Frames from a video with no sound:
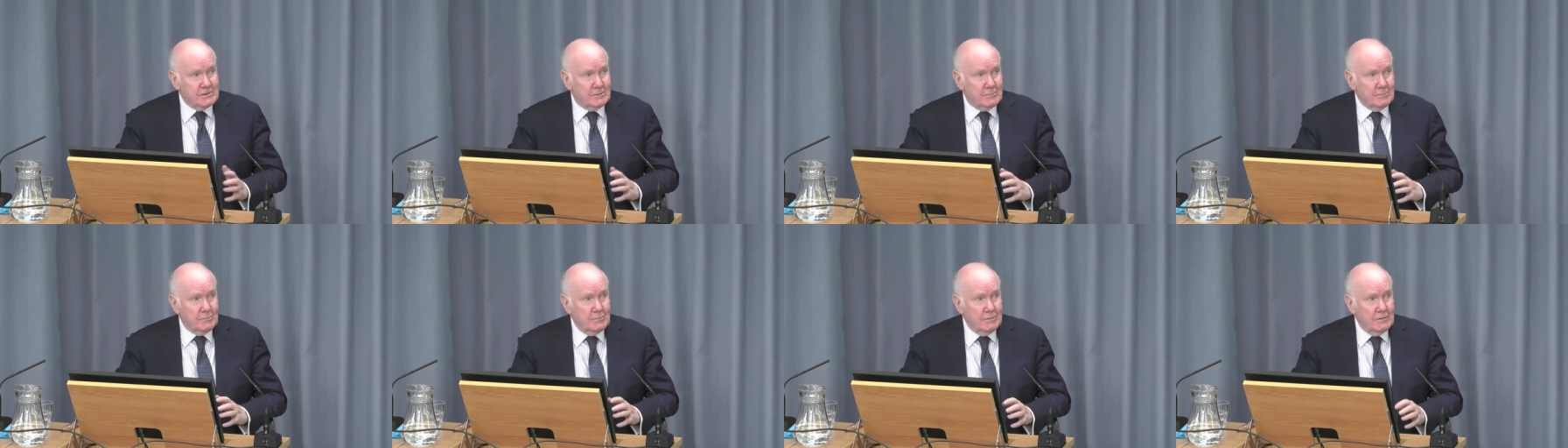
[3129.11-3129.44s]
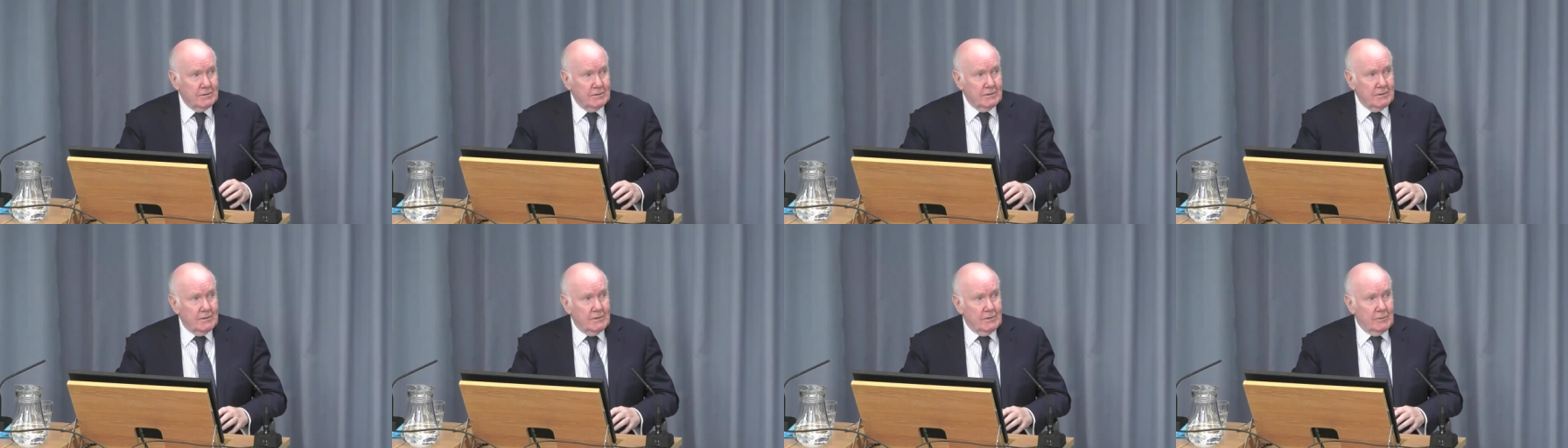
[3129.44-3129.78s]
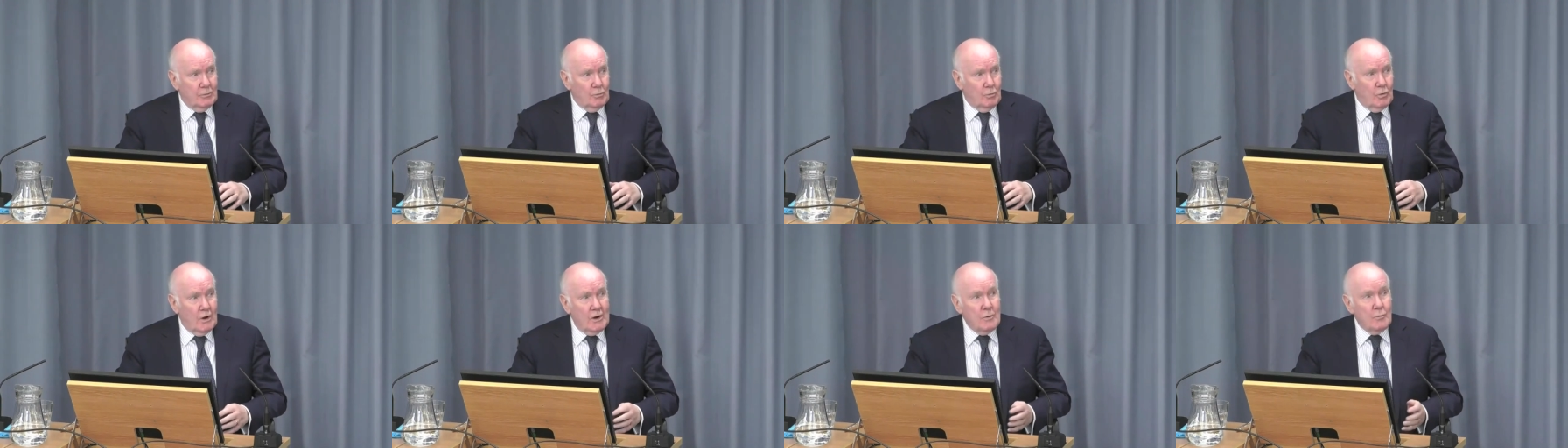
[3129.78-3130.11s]
them
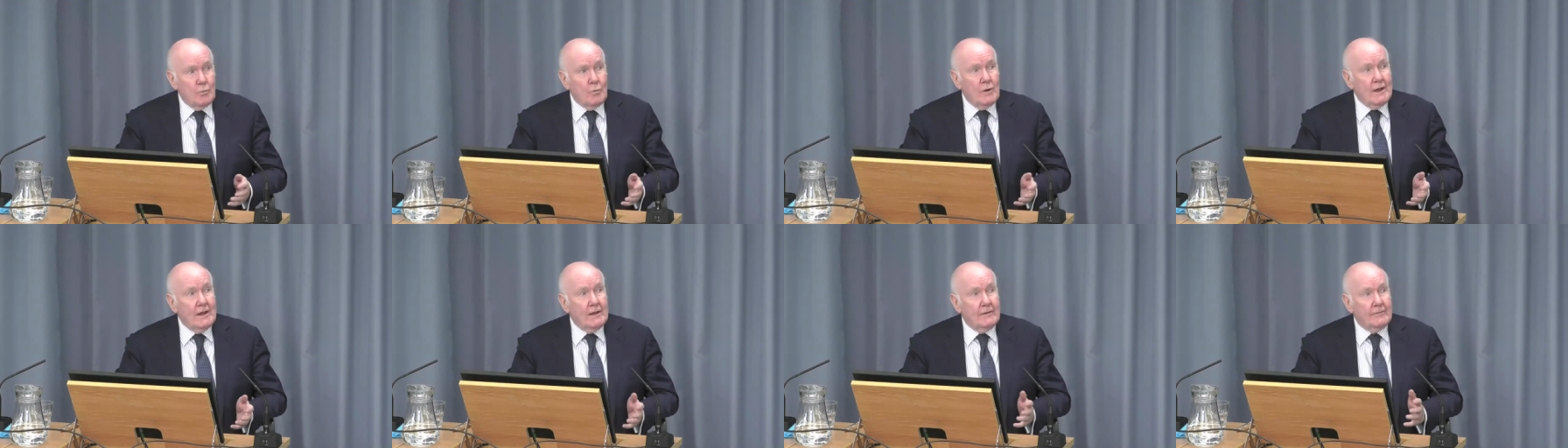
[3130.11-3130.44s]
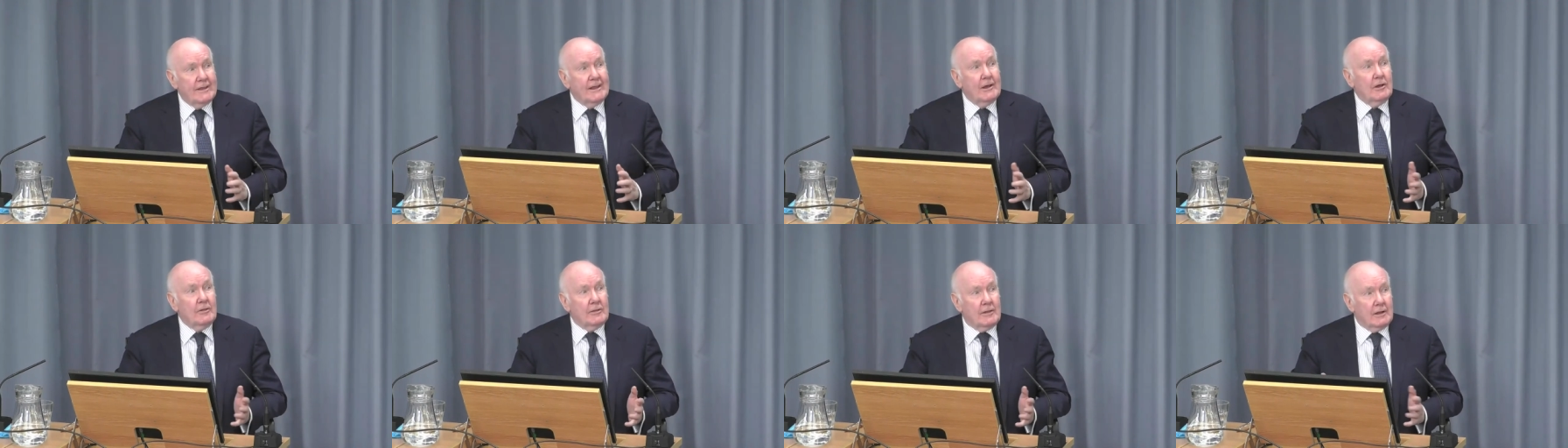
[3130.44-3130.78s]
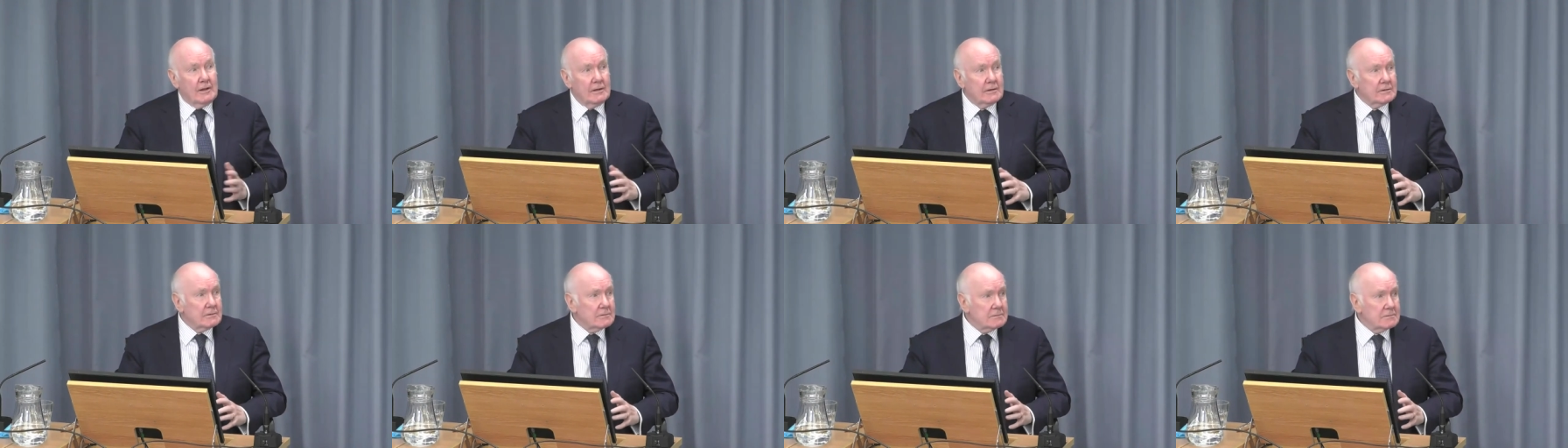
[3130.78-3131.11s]
one way or the
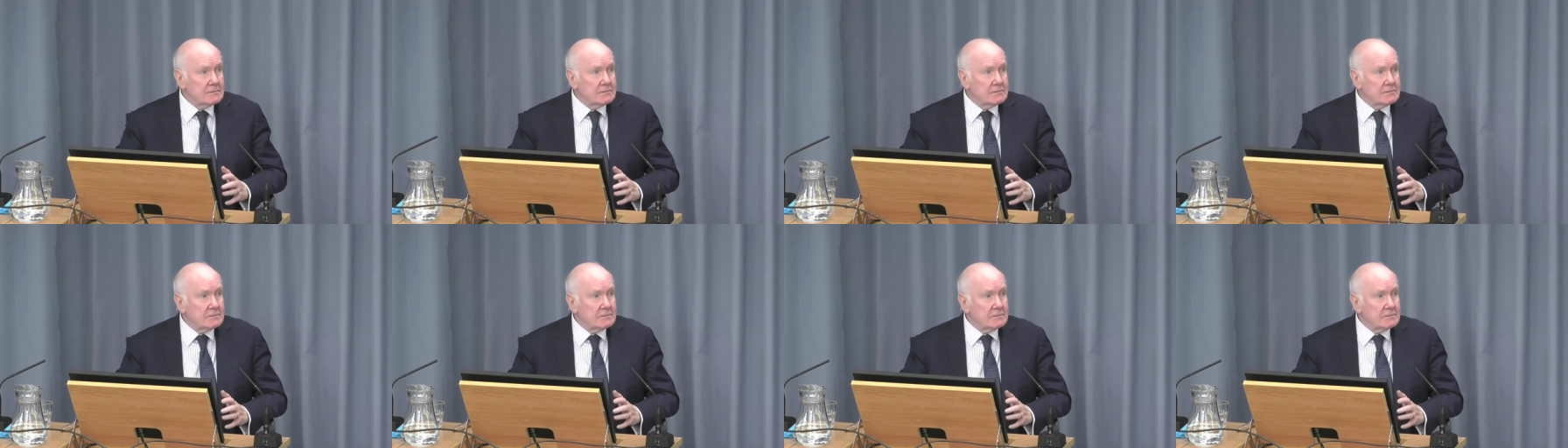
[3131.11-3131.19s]
other.